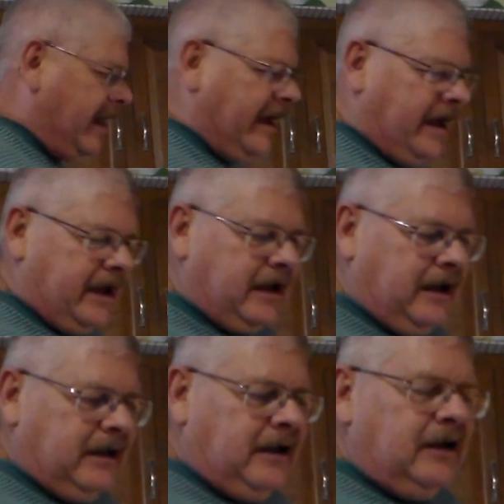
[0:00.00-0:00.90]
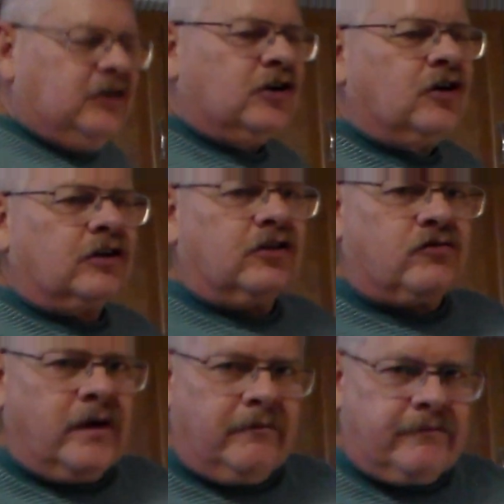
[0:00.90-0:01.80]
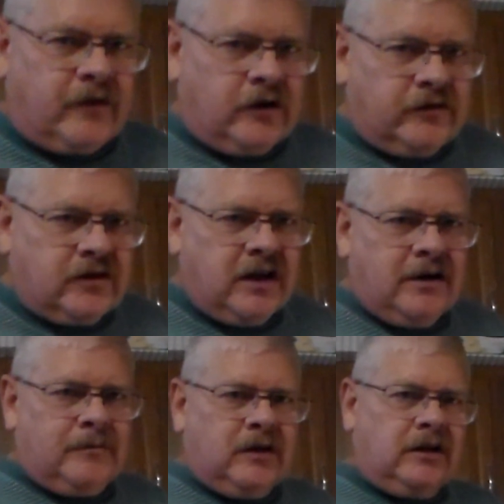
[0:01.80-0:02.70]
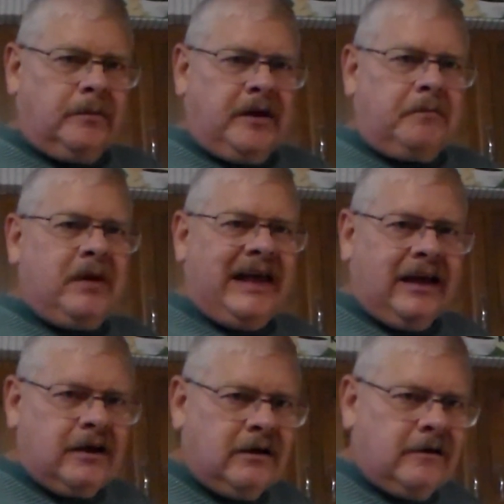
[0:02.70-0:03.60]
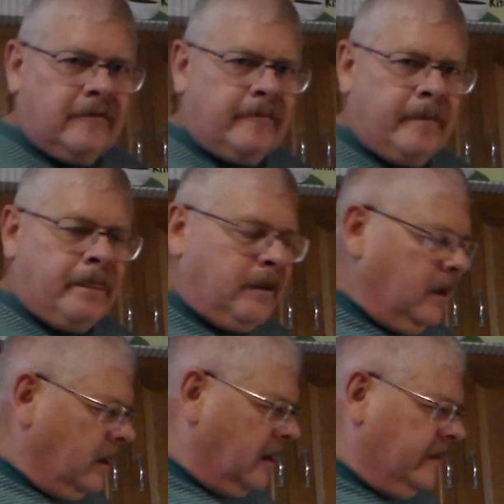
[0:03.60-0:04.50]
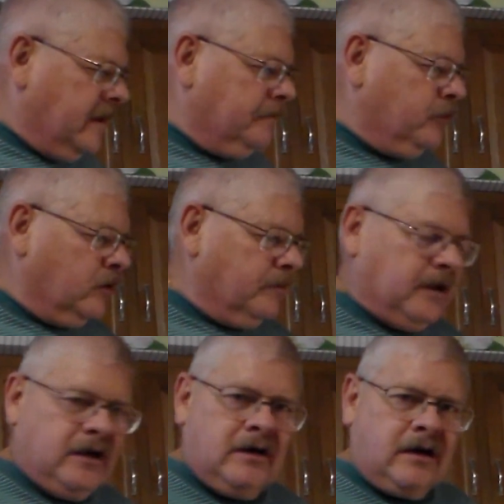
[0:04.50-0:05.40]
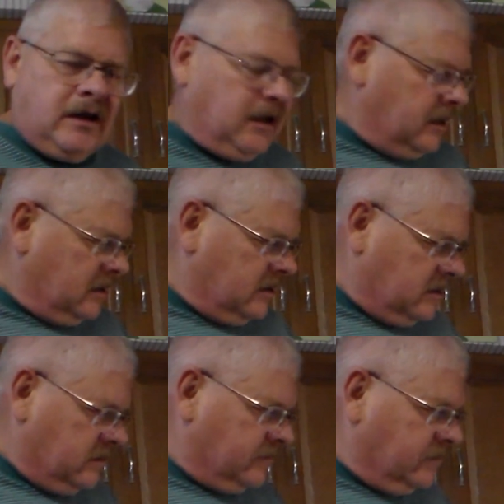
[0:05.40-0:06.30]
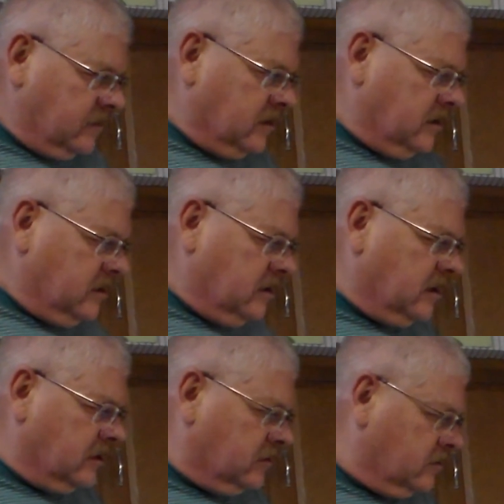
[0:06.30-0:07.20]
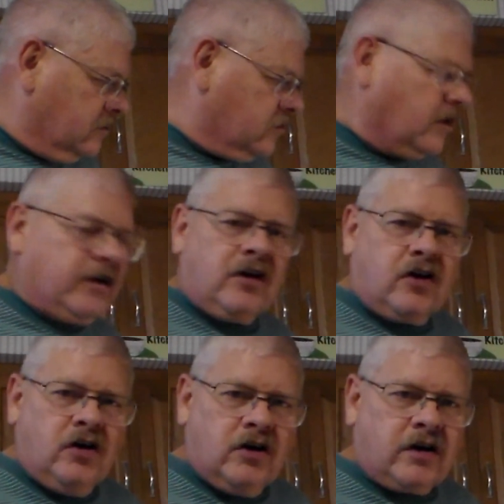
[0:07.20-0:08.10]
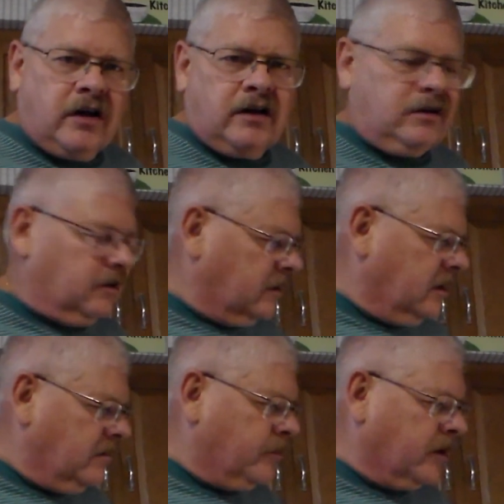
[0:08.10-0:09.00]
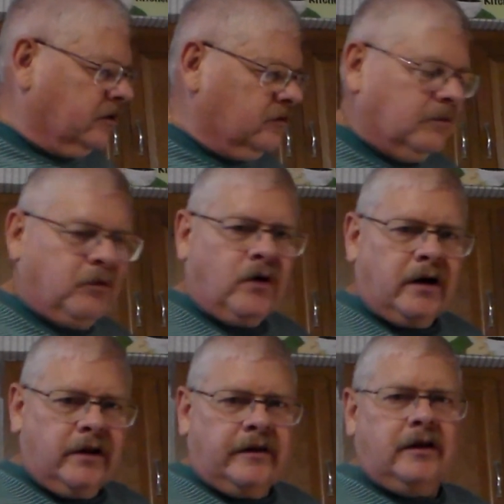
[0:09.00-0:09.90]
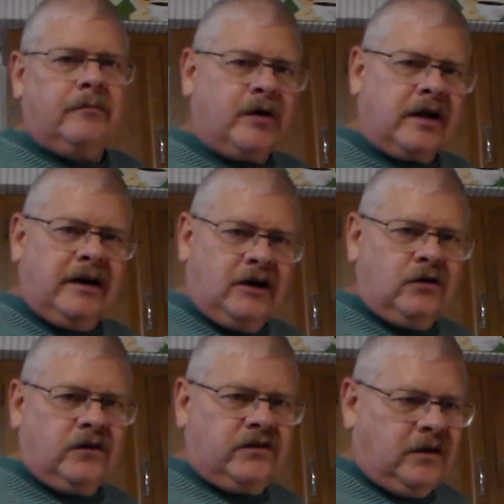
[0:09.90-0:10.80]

bag to cook the shrimp first, get them a little bit pink, and then put them in and uh, get it started to cook and get it, bring it to a boil and then bring it down to a